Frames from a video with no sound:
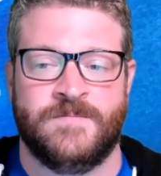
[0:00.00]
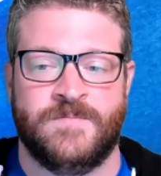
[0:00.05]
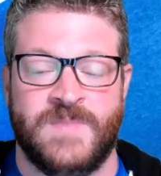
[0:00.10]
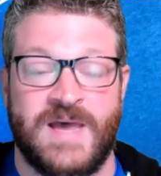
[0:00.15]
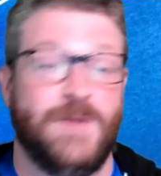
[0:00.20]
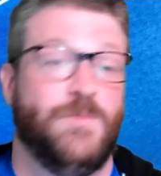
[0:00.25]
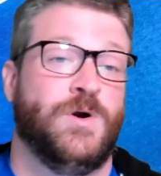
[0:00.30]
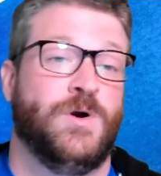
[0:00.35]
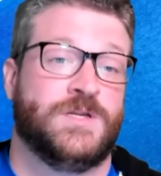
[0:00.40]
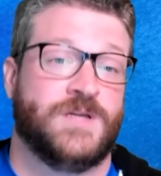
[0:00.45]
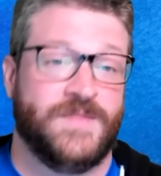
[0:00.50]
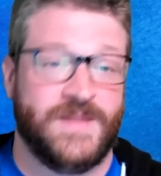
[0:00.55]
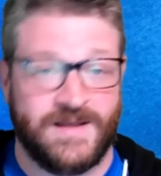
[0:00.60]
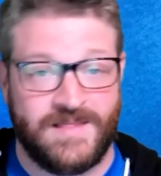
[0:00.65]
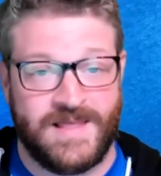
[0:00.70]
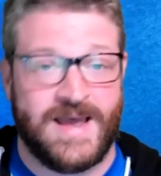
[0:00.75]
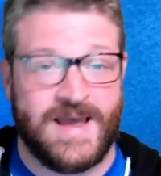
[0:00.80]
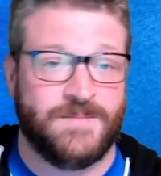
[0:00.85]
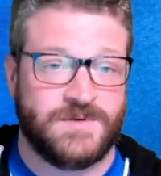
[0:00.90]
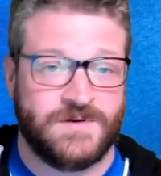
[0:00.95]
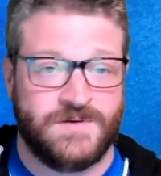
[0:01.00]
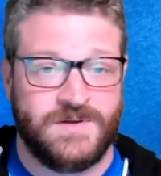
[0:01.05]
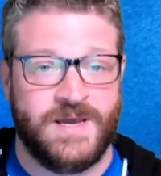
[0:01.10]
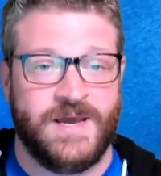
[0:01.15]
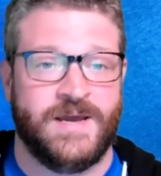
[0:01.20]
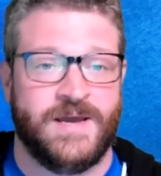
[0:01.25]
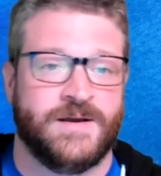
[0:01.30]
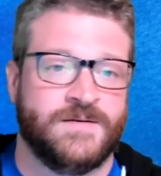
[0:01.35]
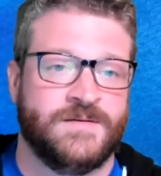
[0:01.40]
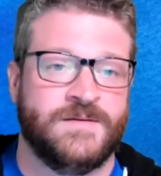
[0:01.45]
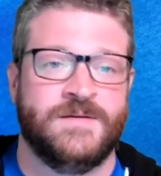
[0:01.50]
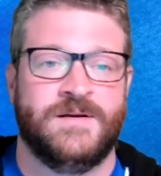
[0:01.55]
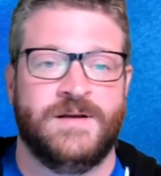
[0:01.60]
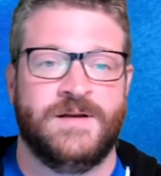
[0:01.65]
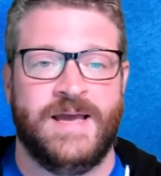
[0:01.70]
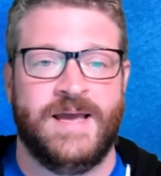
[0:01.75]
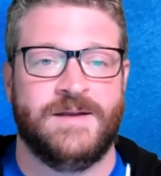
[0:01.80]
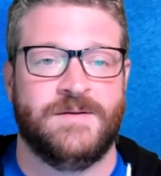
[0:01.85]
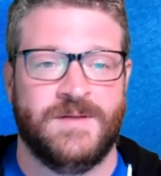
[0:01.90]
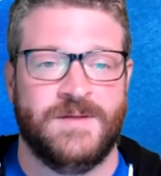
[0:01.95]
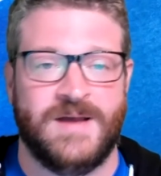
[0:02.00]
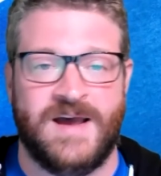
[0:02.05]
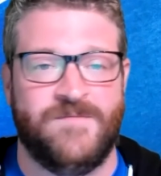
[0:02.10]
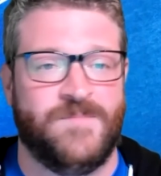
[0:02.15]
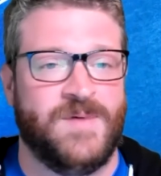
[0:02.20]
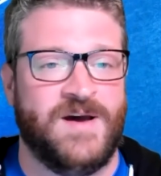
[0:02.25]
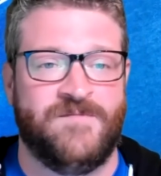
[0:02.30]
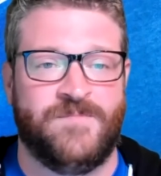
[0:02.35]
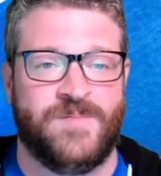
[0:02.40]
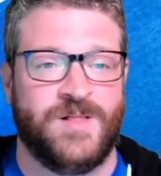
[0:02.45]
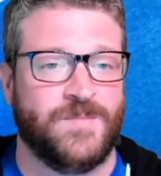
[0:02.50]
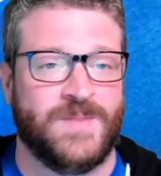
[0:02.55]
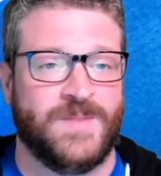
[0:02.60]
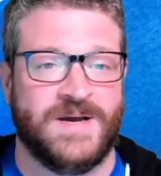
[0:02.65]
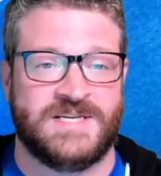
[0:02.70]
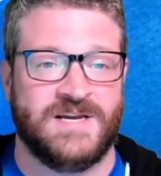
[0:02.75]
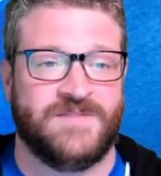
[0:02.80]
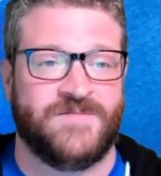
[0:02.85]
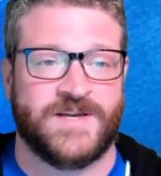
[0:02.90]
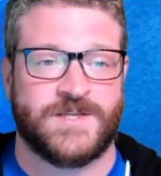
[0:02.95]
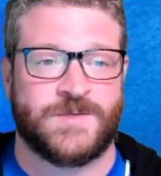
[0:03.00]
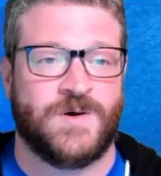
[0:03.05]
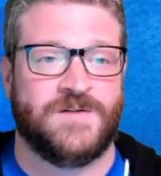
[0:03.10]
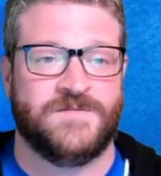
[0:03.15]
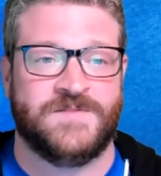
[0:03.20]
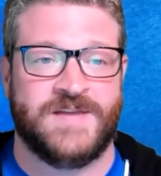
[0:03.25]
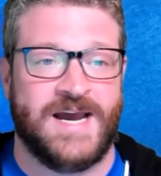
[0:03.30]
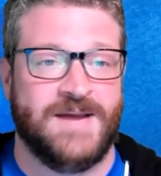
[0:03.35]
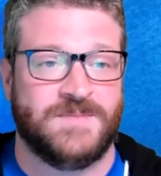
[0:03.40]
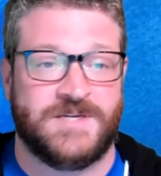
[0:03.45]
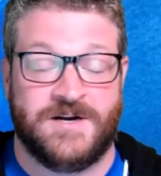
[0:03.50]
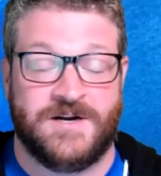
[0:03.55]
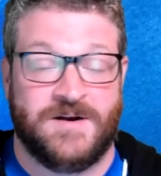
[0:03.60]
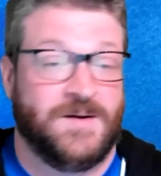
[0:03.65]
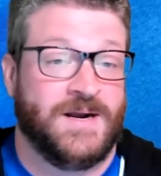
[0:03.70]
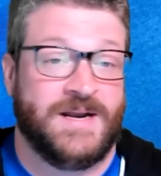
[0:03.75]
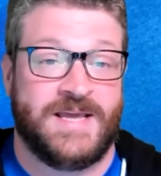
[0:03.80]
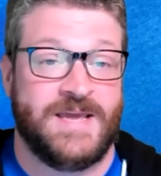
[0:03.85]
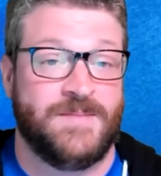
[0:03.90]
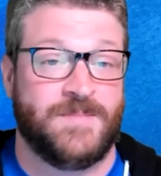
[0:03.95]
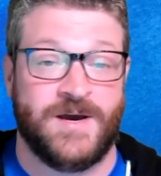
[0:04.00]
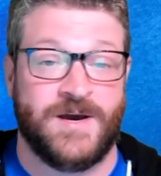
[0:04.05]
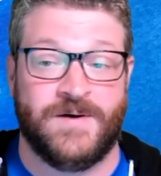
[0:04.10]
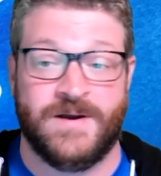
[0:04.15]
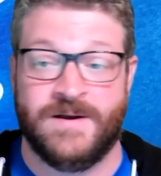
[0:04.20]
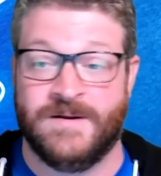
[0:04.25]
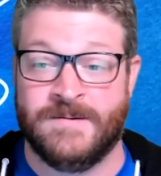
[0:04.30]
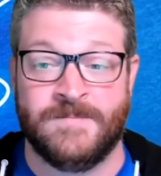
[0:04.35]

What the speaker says: I worked on that lab, so yay. Again, I've plugged myself like 12 times here. I'm going to keep going.